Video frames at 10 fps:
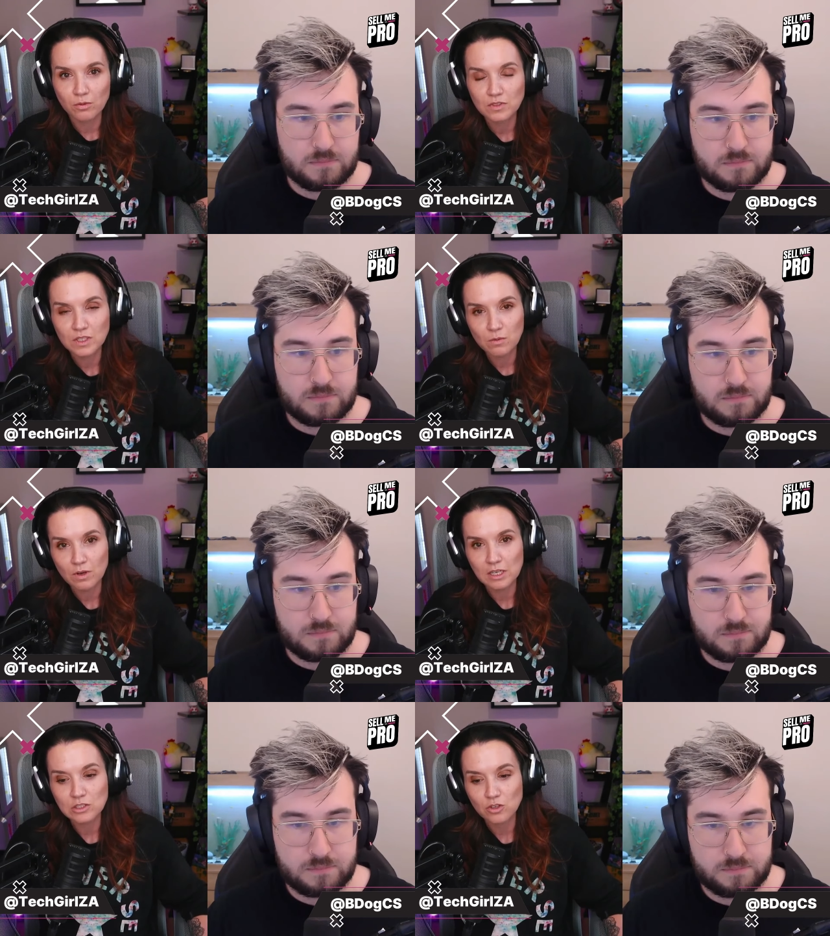Speaker 1: We've seen
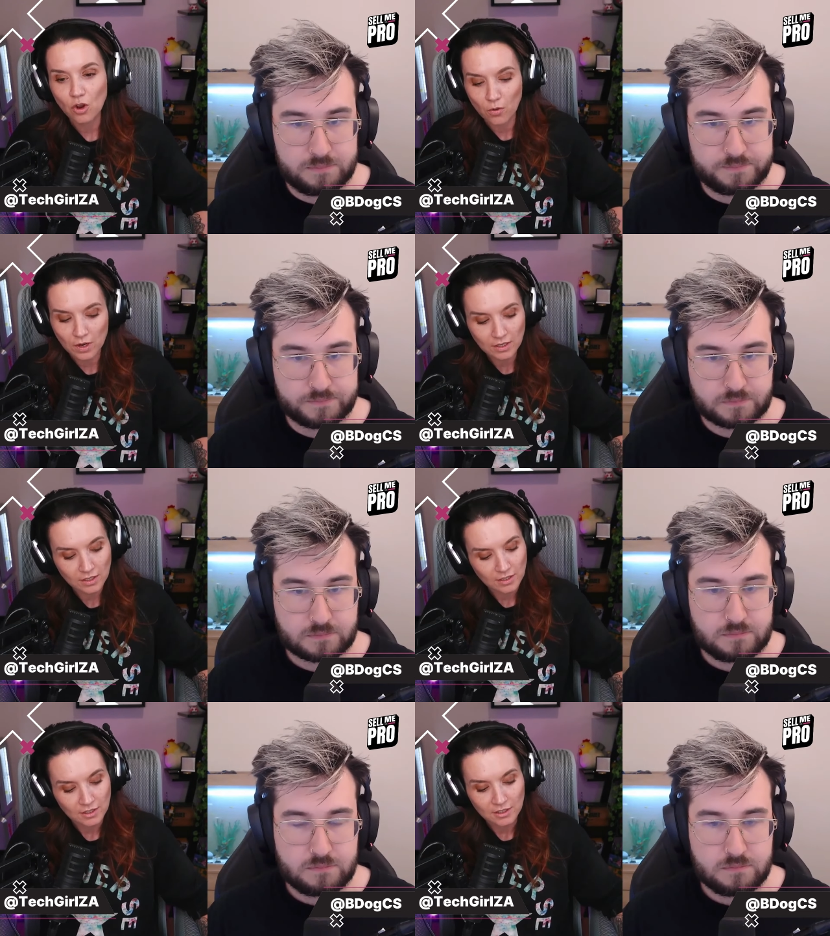where he's going.
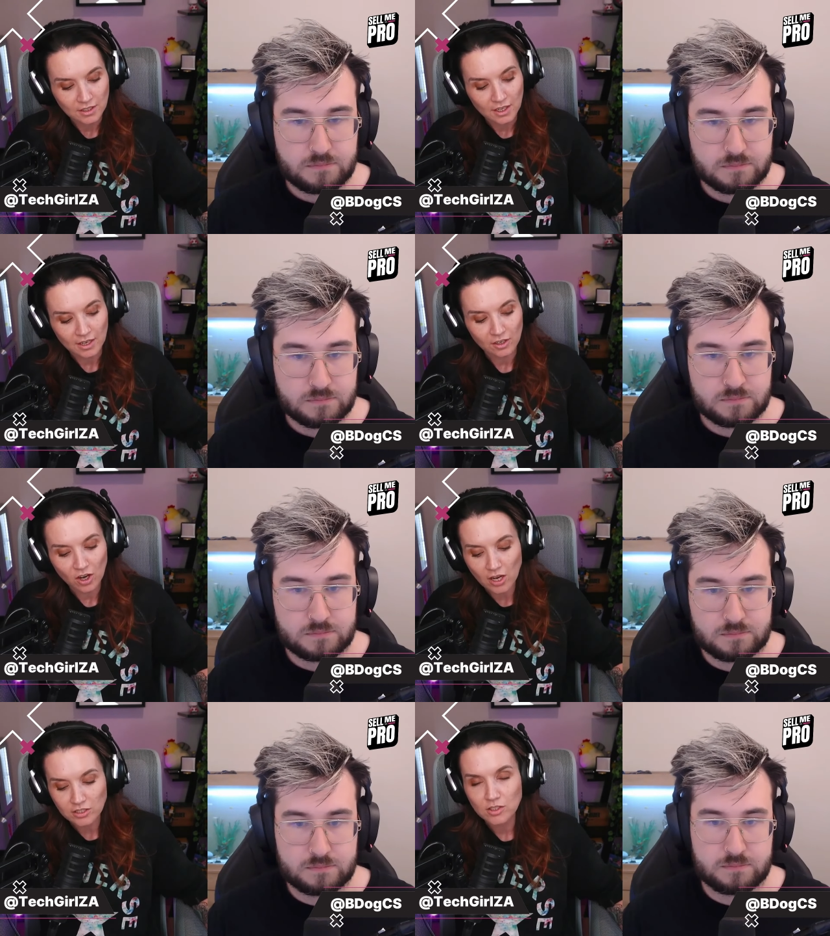I got
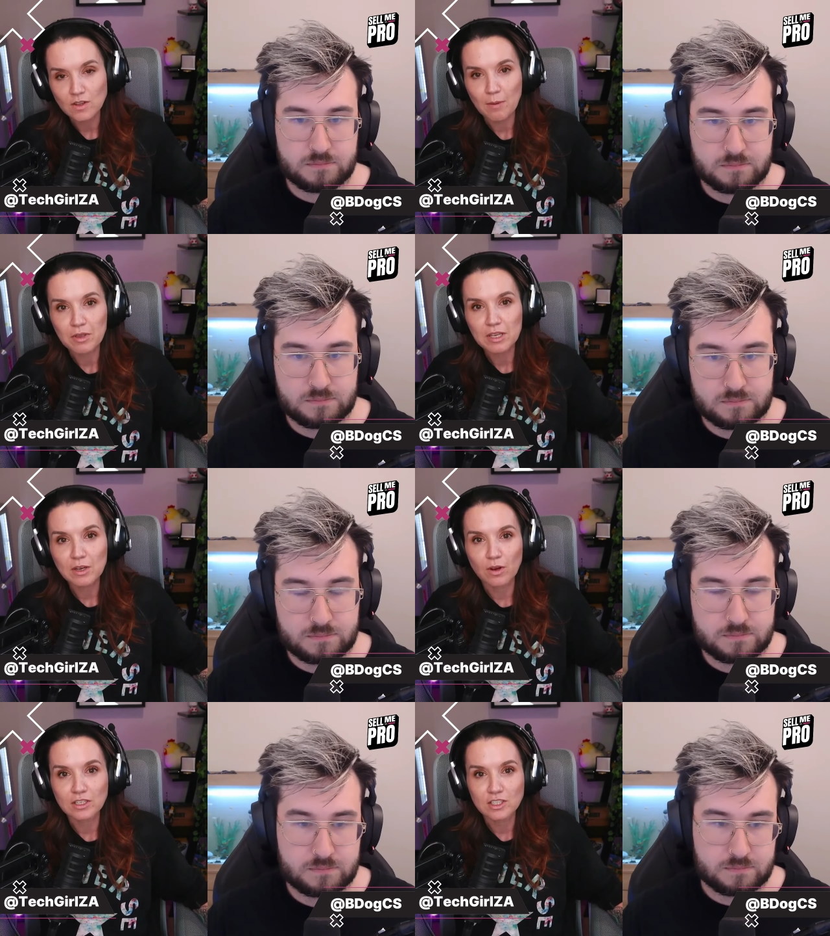to ask you that big
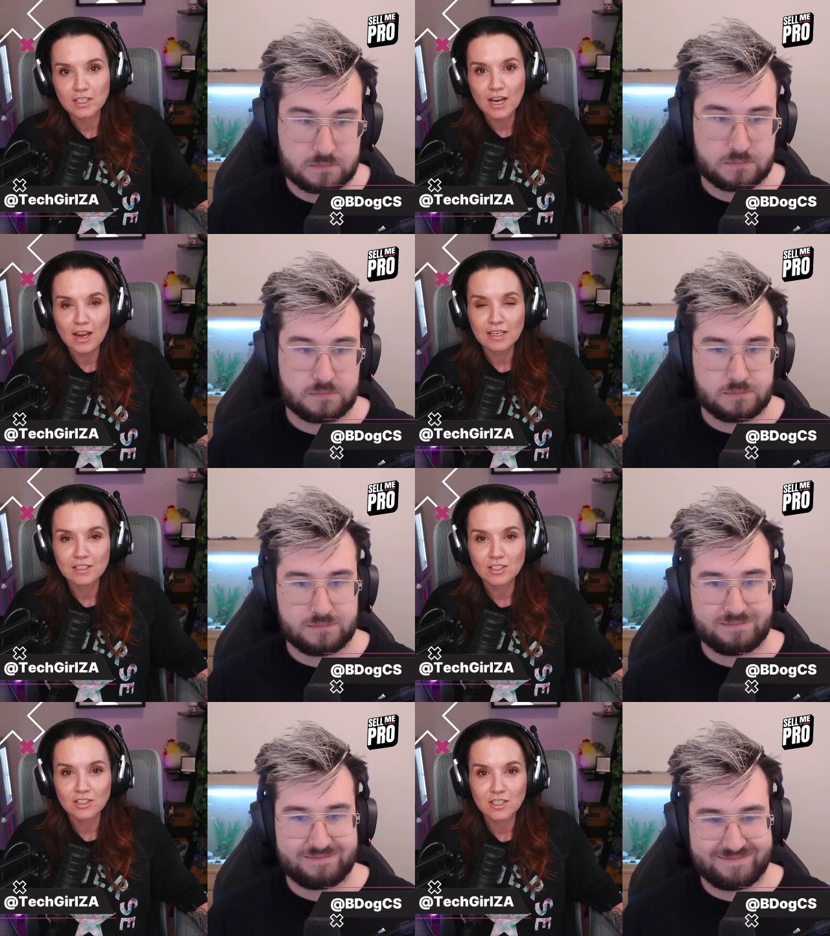question now. I
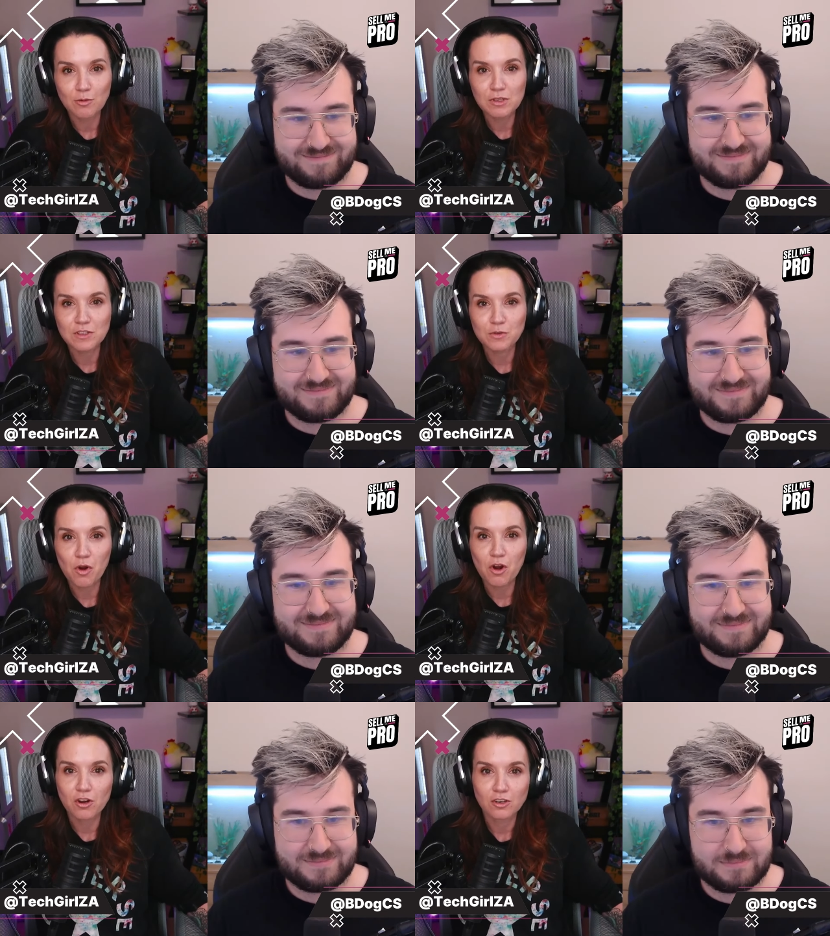need you to sell me this
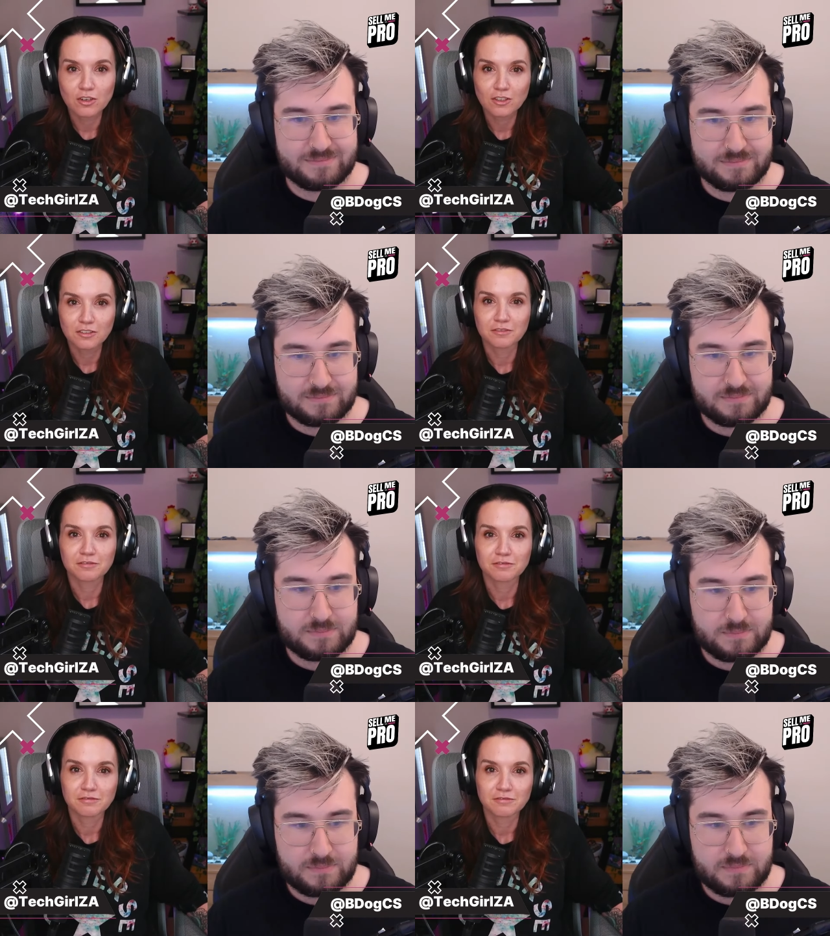pro.
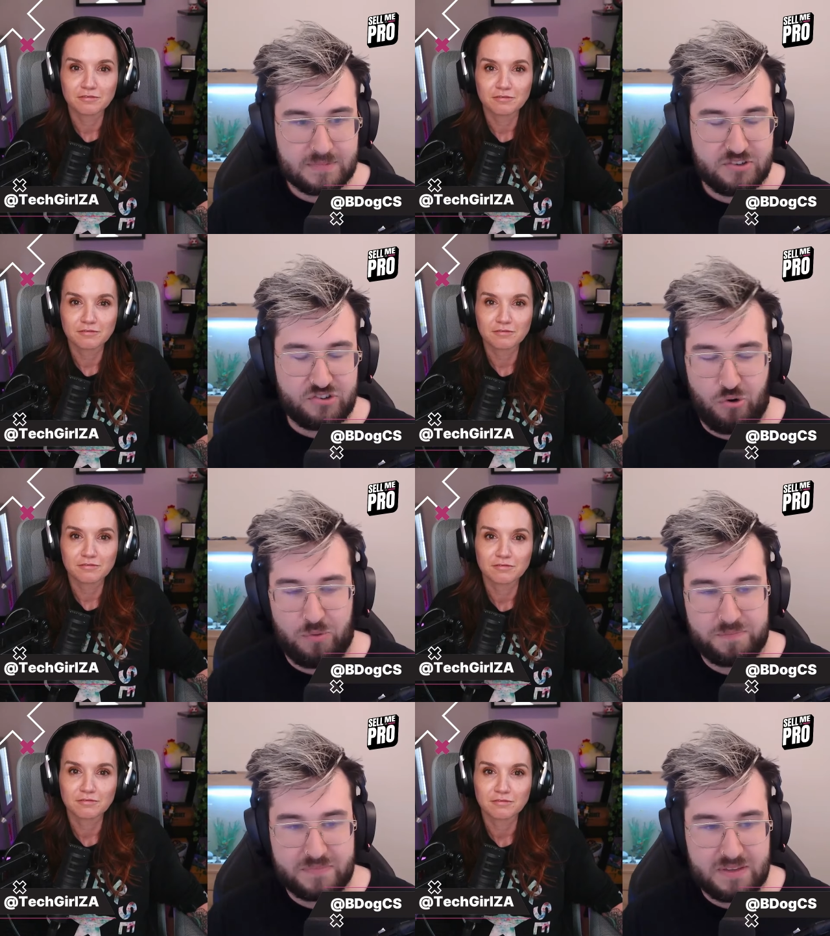
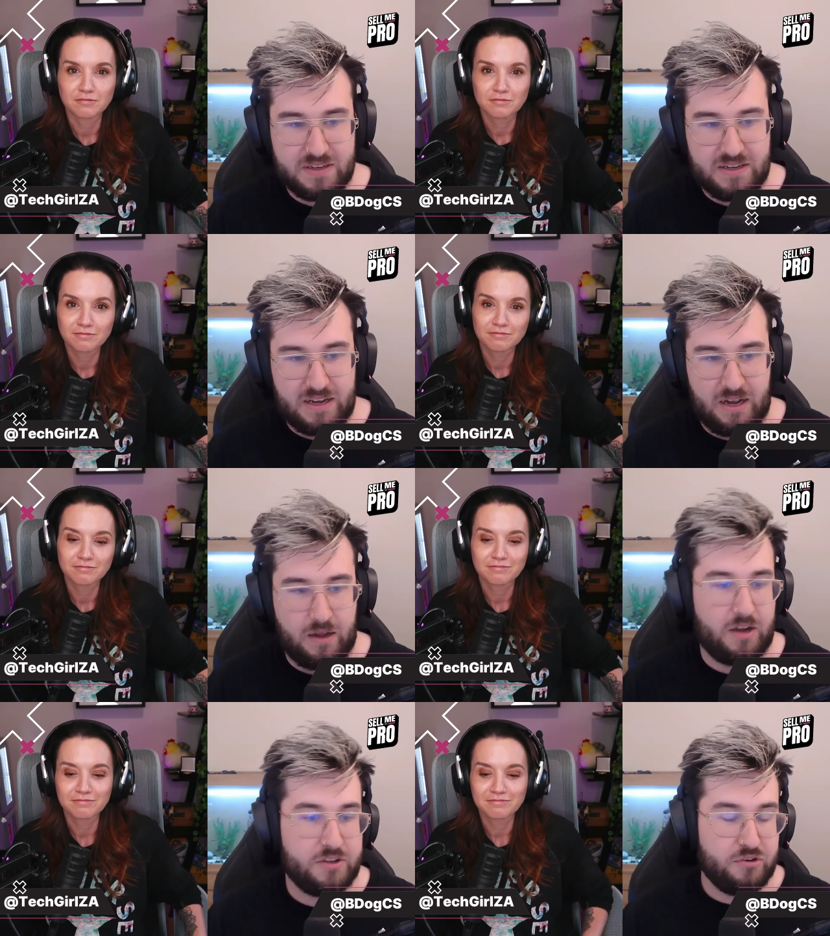
Speaker 2: Sure.
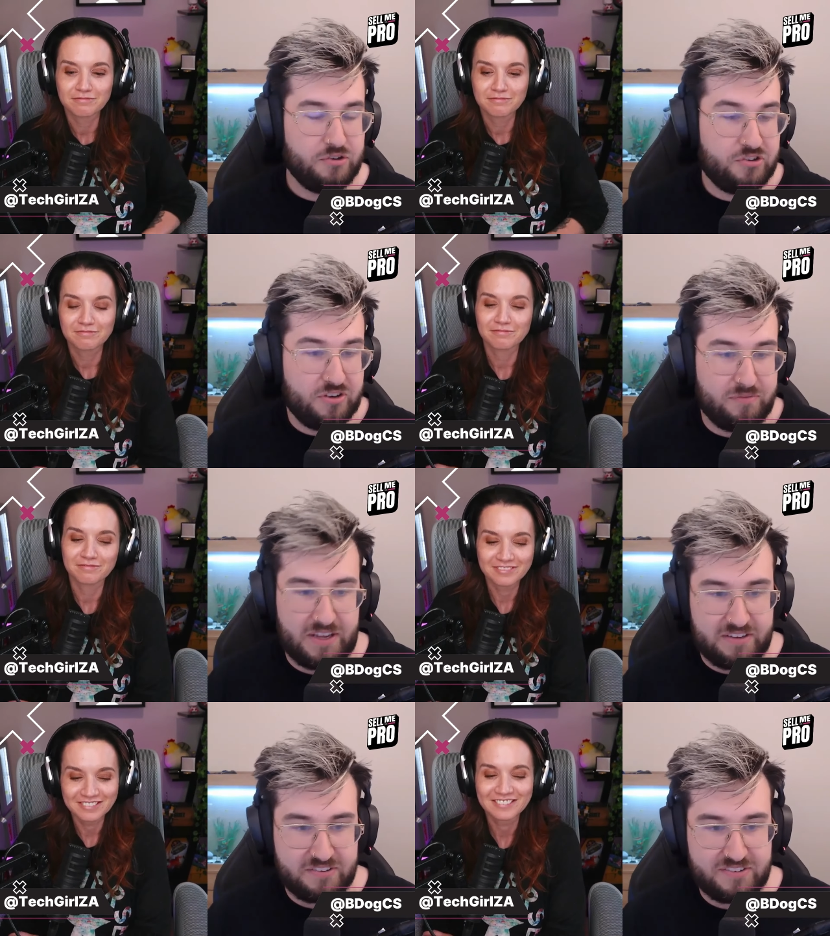You should
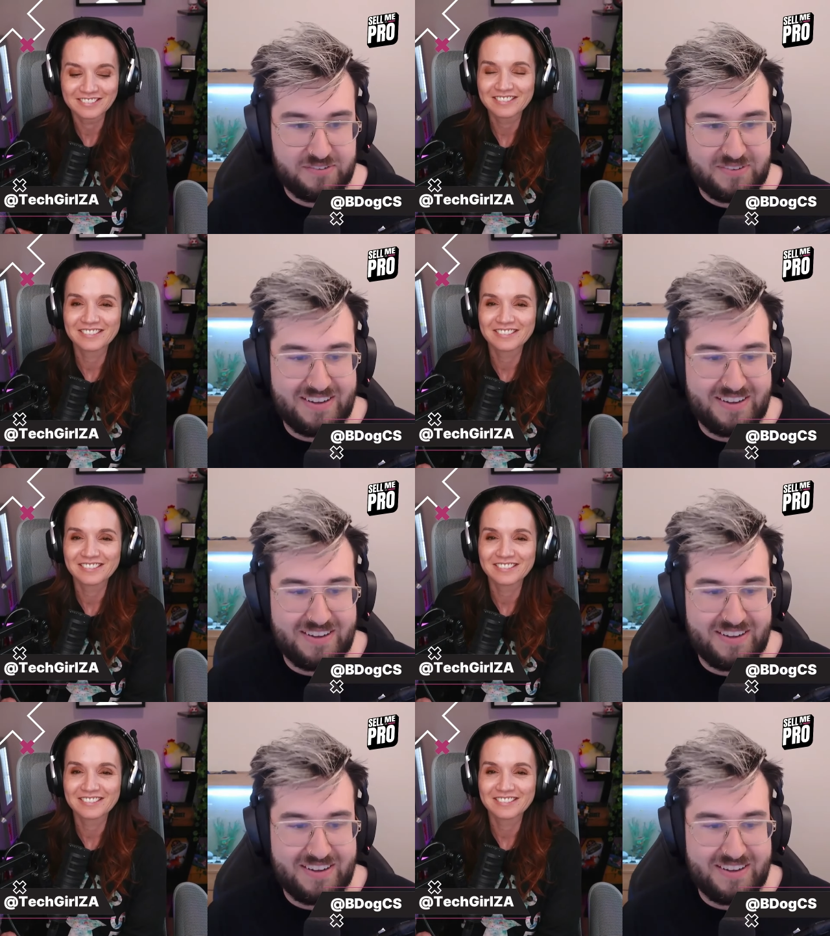invest,